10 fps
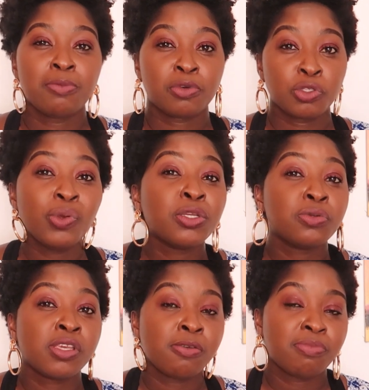because you want
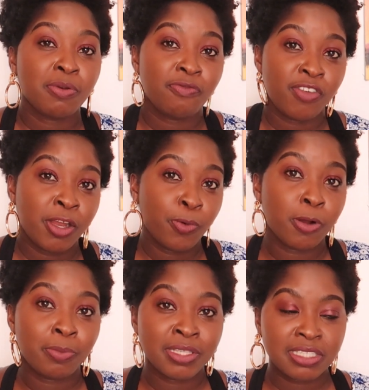to keep them very
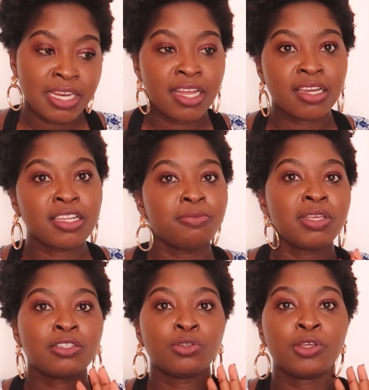warm and snuggly,
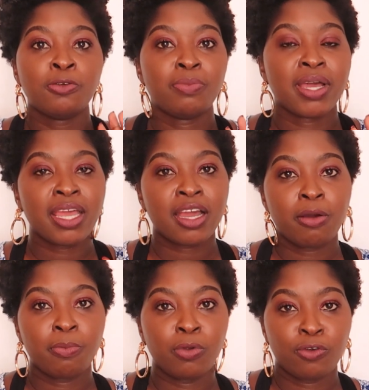make sure you buy a
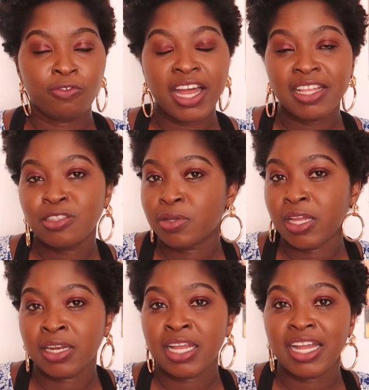couple of hats. You
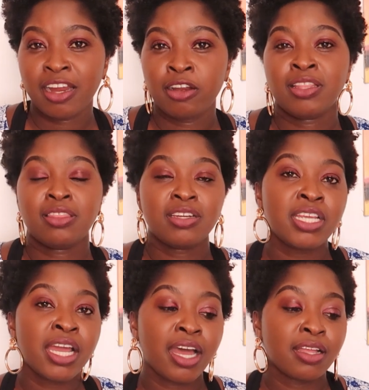can carry
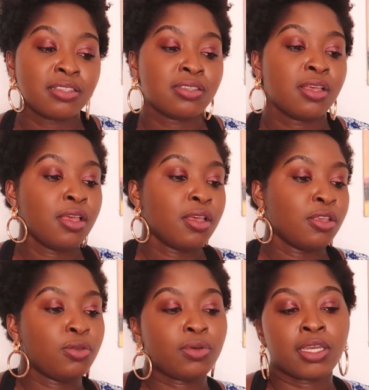3 hats,
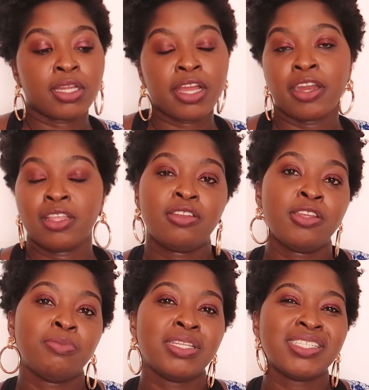you can carry
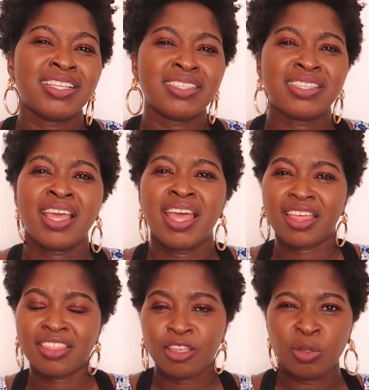3 mittens,
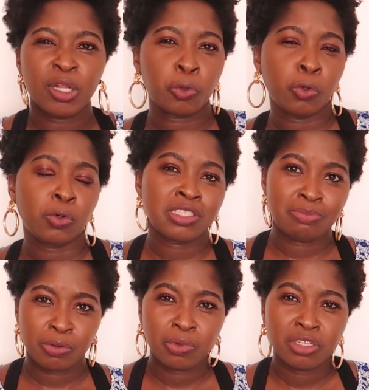and then you can always
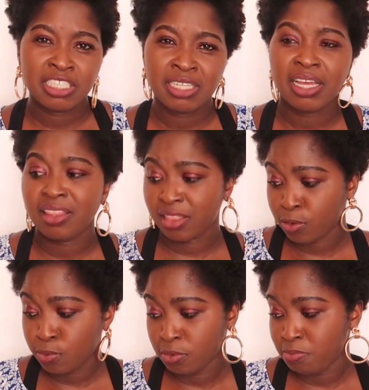be washing, and
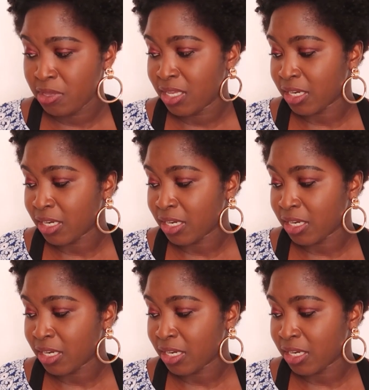that would be